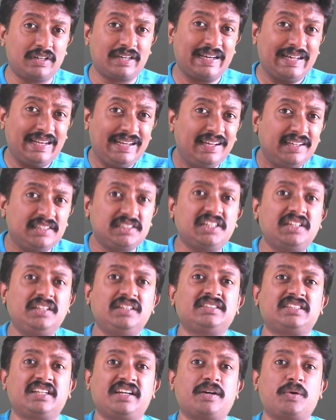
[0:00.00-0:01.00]
Creation
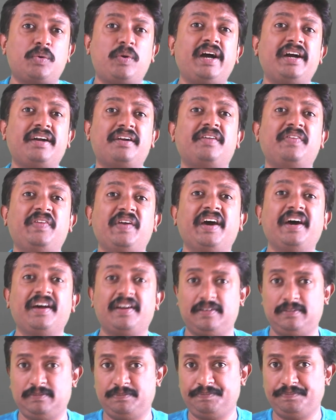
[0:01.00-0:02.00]
is required
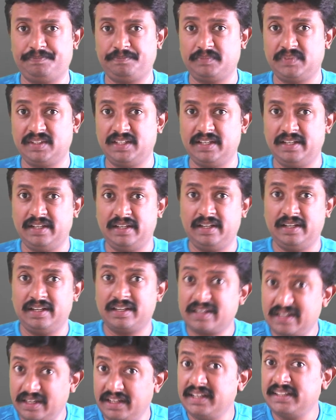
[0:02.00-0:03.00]
there.
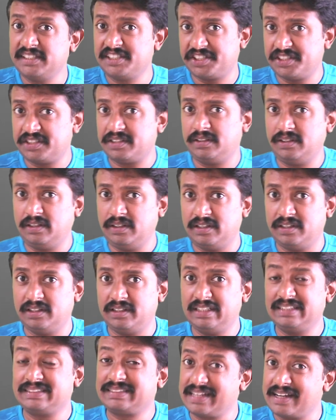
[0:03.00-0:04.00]
Creation
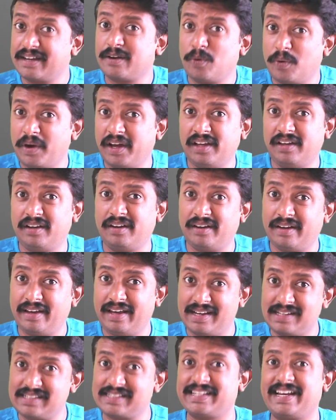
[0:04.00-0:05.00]
is required
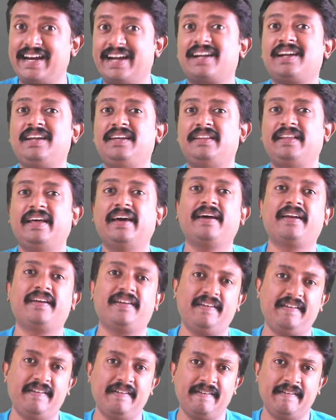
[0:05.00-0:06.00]
exactly
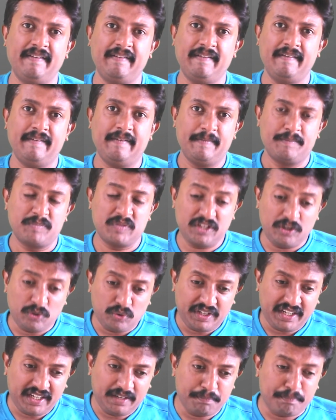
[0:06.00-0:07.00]
there. So you
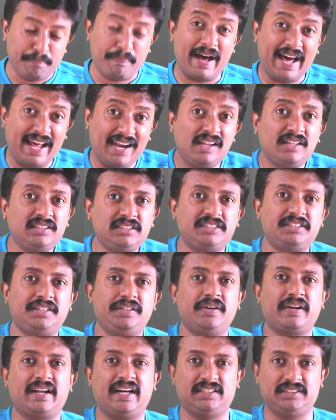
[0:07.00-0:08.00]
need balance in
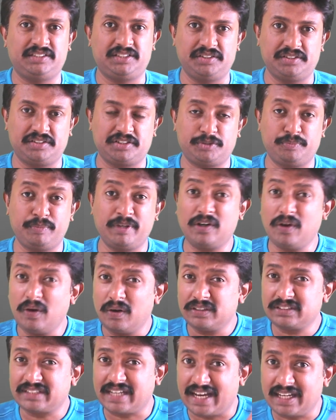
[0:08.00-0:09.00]
your answers,
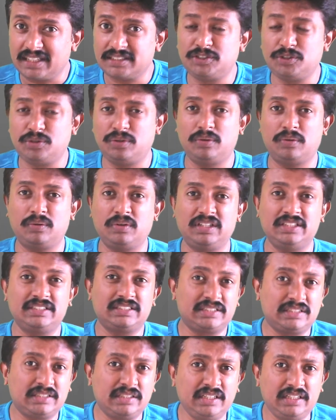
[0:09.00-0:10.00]
because as you know,
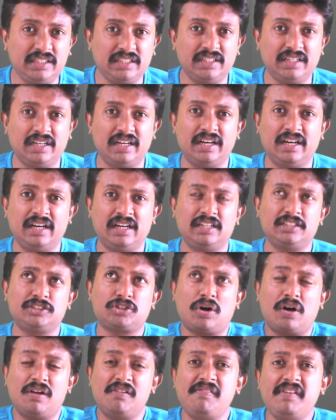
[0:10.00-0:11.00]
history is
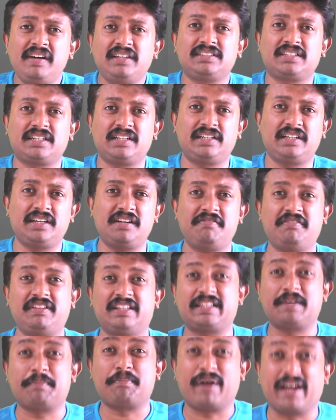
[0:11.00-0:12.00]
always written
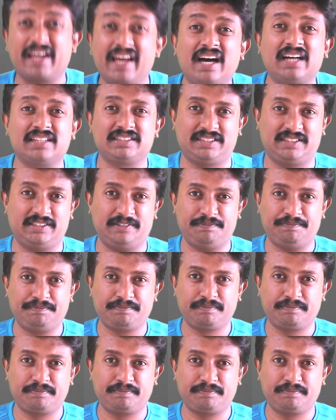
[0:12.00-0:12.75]
with a bias.